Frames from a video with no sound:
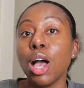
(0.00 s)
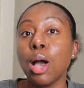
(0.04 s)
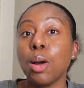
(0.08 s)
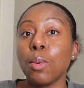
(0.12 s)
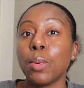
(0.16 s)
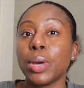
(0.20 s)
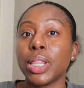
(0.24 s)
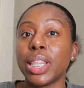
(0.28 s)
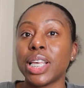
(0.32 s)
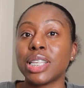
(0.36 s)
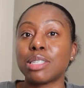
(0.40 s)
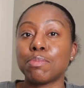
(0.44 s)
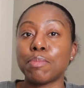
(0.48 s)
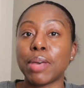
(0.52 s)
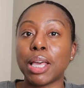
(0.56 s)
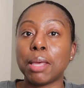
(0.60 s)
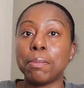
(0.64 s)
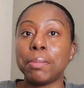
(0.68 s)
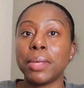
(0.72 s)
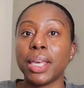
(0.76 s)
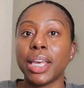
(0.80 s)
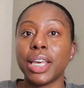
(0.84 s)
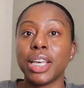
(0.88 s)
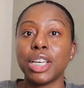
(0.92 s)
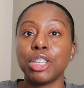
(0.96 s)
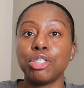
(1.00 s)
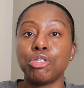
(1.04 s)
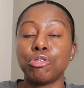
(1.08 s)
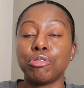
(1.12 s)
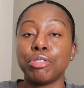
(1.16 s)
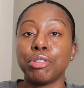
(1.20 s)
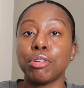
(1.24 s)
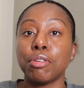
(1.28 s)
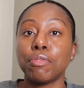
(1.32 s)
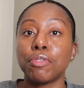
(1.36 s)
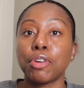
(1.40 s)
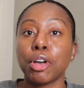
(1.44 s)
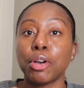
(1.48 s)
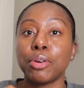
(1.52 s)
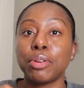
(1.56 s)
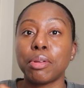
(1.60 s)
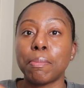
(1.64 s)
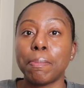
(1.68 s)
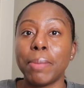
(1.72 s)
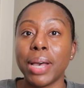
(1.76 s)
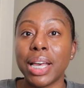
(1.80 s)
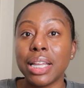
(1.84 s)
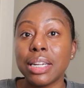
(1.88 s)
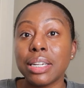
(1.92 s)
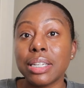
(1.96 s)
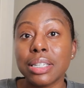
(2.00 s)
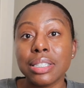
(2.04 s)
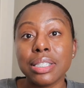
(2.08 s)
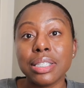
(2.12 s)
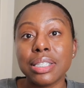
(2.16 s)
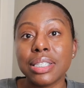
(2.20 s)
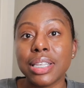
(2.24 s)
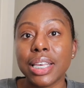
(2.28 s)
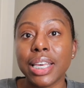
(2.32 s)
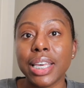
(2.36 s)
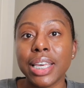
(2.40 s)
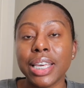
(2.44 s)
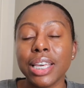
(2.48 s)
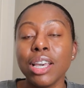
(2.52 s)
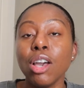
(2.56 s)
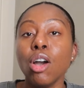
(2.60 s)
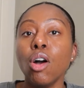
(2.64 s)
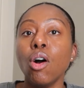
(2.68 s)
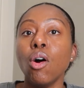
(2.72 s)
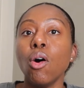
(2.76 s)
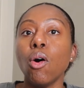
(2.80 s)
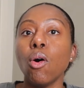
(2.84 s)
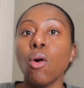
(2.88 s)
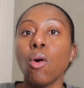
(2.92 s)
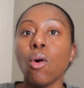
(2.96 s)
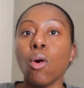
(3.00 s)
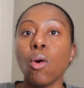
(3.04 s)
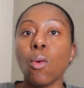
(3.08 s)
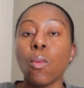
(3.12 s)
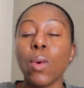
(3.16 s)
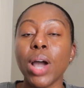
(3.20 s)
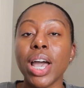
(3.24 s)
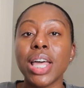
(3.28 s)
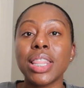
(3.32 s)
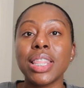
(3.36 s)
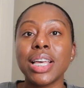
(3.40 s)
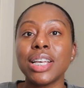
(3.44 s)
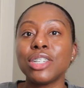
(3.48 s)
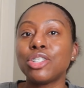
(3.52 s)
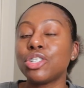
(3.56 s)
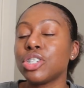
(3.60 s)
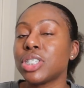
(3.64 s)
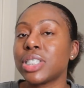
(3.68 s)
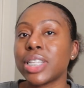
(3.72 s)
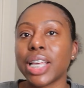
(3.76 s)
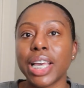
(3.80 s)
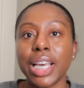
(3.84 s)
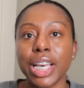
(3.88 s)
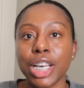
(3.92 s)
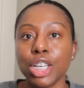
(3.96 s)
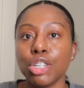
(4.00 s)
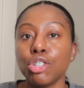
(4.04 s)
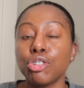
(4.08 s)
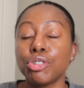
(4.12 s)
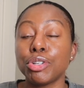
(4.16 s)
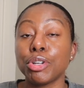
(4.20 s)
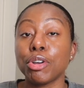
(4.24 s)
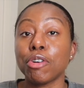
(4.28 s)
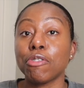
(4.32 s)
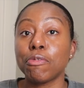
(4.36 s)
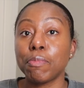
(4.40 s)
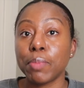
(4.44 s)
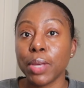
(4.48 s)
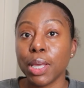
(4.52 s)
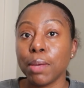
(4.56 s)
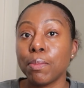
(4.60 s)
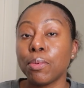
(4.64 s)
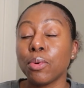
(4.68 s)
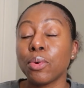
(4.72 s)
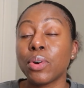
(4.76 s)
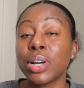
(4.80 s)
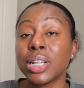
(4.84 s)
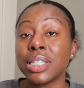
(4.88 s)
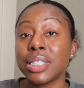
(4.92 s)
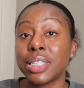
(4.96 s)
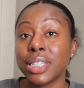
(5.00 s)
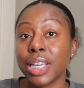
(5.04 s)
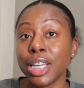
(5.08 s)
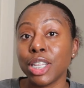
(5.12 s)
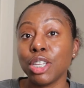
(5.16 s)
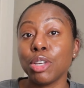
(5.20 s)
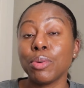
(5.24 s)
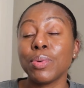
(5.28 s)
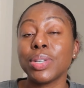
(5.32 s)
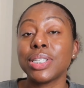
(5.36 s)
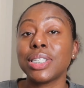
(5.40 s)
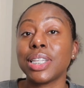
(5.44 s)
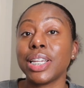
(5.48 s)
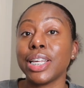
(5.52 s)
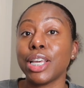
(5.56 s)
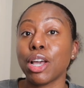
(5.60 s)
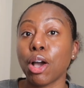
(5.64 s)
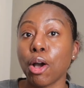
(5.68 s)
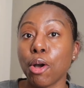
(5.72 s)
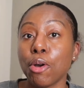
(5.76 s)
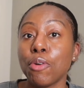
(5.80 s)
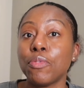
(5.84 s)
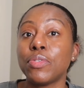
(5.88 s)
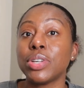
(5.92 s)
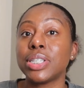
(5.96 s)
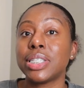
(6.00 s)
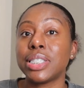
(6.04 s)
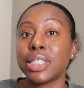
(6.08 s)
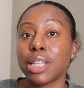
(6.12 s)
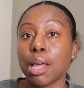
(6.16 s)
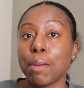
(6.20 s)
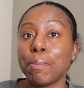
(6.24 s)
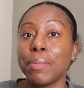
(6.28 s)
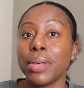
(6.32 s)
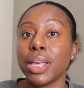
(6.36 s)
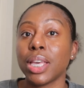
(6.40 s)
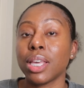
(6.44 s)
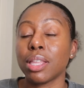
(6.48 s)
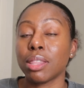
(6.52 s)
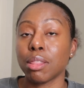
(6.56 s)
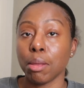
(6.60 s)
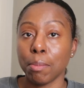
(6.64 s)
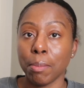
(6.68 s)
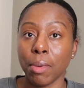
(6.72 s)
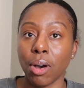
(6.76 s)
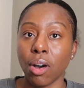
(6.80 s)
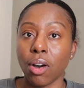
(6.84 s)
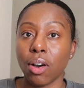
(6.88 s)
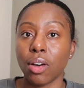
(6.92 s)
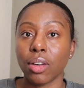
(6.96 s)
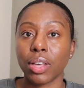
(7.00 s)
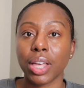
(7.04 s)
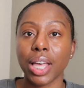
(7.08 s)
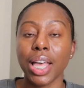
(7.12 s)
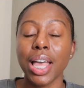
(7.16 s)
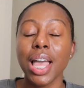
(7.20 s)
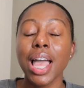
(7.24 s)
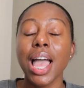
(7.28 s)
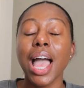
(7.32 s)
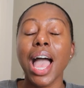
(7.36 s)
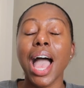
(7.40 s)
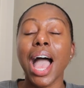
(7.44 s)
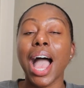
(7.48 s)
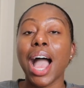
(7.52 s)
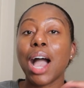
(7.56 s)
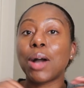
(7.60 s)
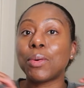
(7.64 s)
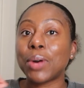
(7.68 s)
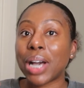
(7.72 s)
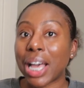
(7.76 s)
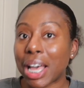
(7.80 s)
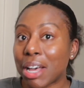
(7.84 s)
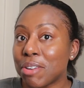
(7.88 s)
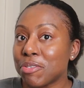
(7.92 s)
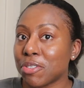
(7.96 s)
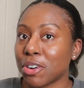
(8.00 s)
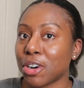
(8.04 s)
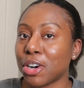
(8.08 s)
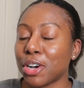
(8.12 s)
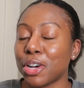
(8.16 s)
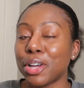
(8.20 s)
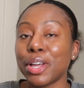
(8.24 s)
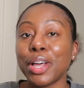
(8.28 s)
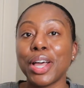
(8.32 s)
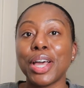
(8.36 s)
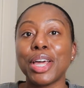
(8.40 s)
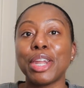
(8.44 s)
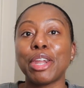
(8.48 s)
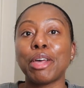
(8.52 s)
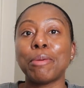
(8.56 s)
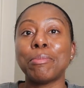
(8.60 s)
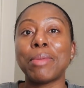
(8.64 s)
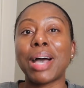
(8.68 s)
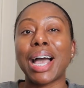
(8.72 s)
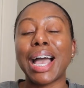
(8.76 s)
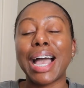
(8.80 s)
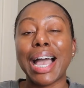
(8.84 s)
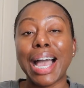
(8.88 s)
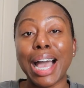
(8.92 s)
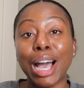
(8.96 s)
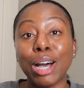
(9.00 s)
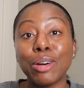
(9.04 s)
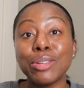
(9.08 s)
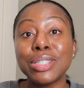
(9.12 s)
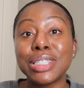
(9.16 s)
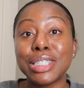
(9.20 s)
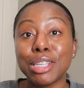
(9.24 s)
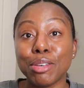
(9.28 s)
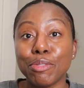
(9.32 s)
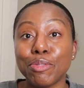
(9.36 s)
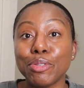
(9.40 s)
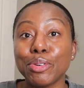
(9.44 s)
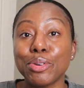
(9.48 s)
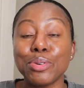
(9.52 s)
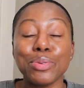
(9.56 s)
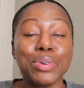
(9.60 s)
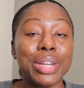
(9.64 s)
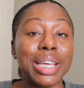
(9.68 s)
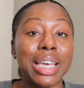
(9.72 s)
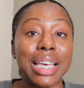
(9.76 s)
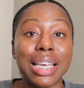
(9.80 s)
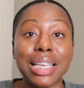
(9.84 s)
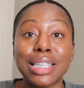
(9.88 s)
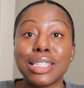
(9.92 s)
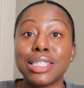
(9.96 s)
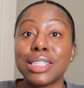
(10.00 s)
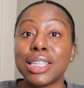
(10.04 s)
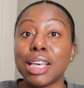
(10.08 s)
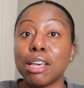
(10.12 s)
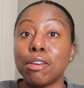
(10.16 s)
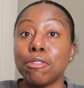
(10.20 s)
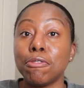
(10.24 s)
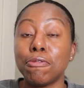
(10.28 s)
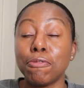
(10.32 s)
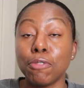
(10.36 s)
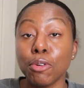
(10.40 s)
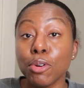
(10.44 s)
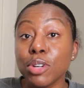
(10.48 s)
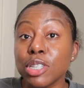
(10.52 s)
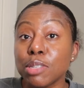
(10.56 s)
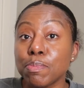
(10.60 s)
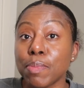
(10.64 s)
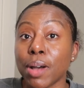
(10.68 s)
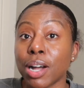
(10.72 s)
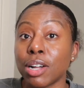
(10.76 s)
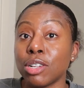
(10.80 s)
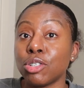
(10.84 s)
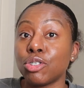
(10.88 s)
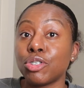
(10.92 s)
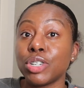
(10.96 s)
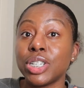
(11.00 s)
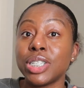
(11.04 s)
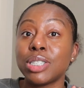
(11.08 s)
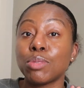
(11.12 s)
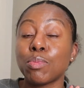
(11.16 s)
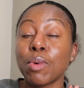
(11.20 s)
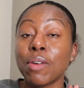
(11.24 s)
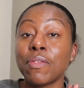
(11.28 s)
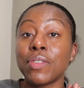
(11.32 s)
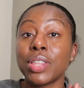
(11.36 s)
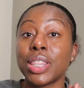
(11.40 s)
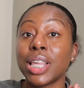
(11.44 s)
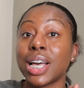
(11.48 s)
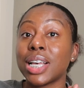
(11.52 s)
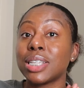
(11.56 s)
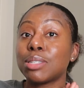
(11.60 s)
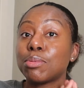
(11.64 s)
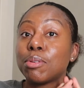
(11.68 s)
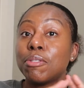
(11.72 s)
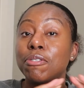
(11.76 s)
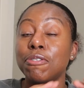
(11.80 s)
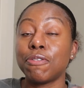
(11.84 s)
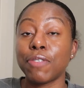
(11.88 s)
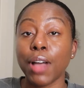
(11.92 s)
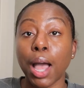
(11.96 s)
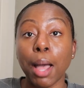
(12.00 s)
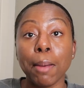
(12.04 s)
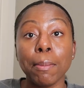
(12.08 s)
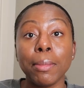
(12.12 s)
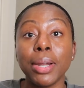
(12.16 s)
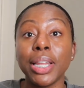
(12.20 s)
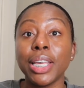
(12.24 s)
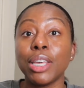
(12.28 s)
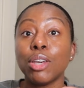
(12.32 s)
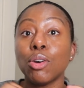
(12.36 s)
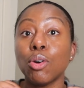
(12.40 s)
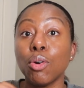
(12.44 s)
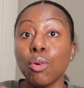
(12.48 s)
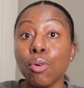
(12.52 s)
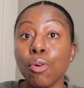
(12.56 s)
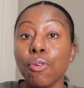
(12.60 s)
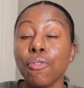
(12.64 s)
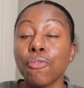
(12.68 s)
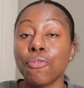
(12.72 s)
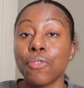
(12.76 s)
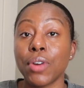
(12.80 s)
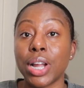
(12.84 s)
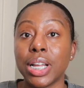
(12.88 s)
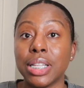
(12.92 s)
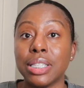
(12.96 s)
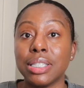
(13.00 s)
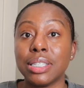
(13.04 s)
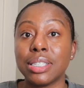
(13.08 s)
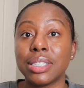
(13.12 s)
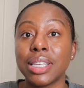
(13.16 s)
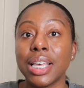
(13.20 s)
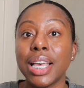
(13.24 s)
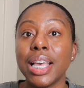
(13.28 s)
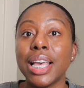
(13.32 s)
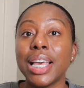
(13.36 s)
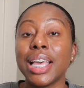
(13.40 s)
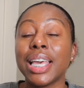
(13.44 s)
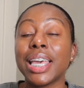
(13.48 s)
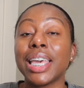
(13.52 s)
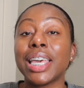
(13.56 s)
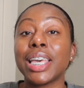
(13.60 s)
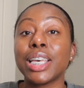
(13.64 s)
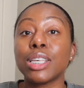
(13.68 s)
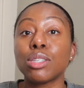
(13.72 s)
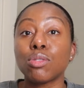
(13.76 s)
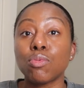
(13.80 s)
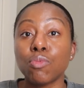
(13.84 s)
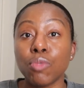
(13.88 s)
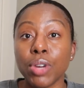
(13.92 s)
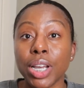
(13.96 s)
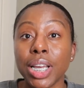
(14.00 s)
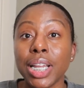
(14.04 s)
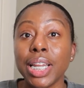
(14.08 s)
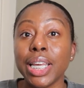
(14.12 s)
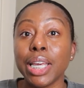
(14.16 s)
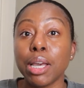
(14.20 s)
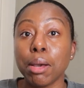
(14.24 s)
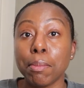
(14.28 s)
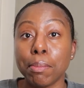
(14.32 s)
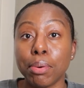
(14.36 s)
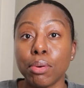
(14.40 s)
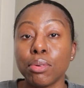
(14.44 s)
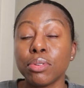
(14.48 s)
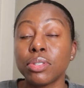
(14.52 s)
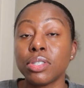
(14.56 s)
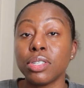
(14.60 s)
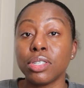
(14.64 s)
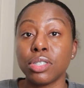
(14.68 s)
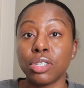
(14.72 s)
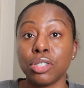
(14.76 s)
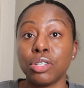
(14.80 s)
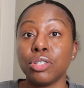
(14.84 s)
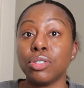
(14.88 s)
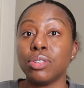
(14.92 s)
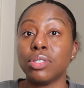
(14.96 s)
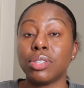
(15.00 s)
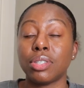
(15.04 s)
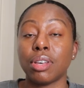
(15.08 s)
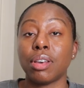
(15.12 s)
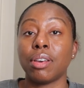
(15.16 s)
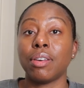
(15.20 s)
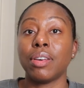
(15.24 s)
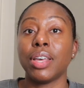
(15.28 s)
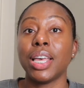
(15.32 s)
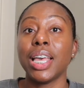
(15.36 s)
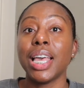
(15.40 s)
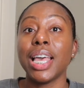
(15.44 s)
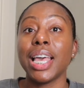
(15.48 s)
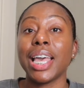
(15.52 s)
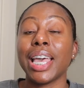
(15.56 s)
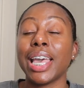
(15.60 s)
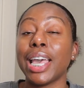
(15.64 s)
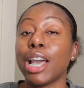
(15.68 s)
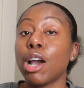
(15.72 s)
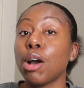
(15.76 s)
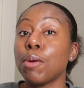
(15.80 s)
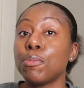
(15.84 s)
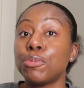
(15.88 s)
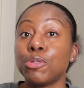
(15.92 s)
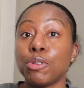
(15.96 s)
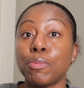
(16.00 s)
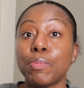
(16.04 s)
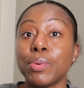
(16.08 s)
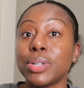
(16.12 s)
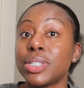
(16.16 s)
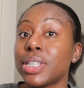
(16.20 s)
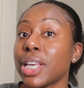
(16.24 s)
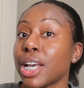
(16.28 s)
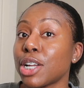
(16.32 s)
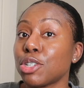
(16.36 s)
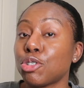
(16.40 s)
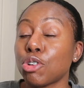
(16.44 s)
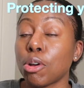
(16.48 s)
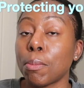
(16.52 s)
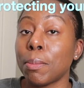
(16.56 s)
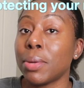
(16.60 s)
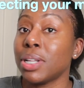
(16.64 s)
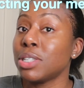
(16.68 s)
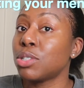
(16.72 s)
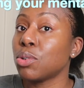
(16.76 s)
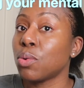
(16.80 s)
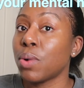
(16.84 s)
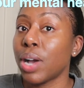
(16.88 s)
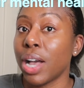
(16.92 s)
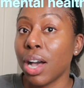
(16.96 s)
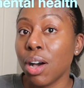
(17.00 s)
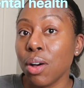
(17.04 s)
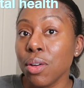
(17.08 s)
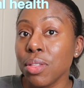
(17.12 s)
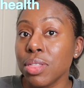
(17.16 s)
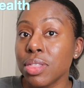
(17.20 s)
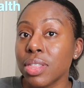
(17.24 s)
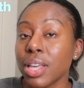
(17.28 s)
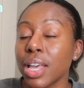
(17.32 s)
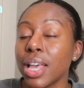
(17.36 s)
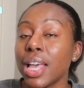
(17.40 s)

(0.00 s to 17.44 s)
where there's maybe a history of codependency, or where there's just a history of people continuously overstepping the mark. However, no matter how difficult it is to enforce boundaries, whether that's with family or friends, it is really important to do so. It helps you protect your mental health.